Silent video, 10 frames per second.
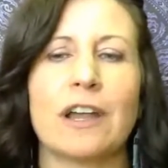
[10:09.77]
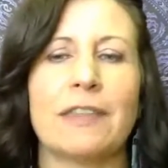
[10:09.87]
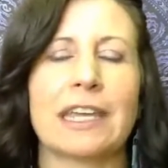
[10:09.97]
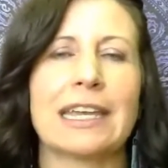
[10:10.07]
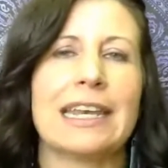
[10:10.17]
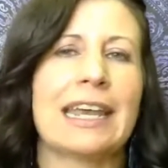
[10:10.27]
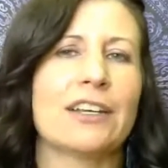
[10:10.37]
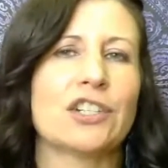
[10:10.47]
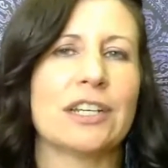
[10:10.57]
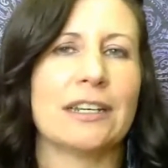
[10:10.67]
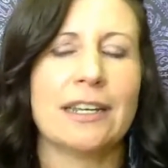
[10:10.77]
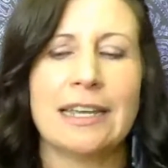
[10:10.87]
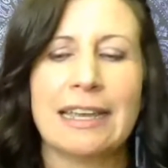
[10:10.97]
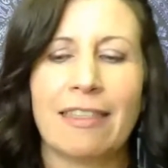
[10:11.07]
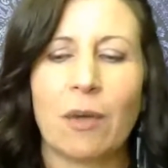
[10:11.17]
and the connection
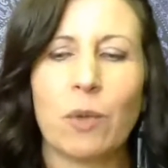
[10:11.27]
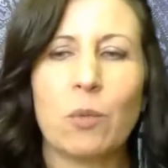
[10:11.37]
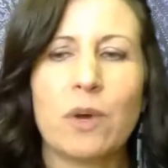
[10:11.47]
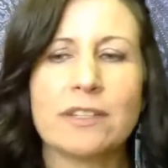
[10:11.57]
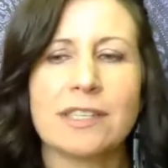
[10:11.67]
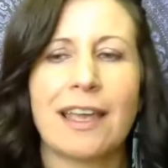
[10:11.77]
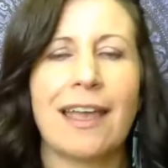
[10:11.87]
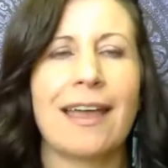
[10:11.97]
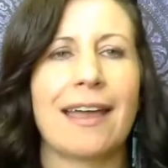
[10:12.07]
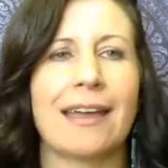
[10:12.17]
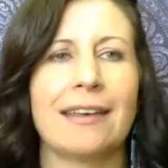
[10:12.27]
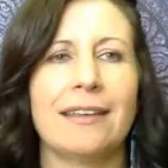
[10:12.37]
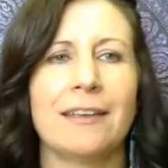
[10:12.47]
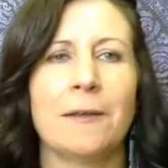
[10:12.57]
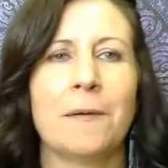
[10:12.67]
that we once had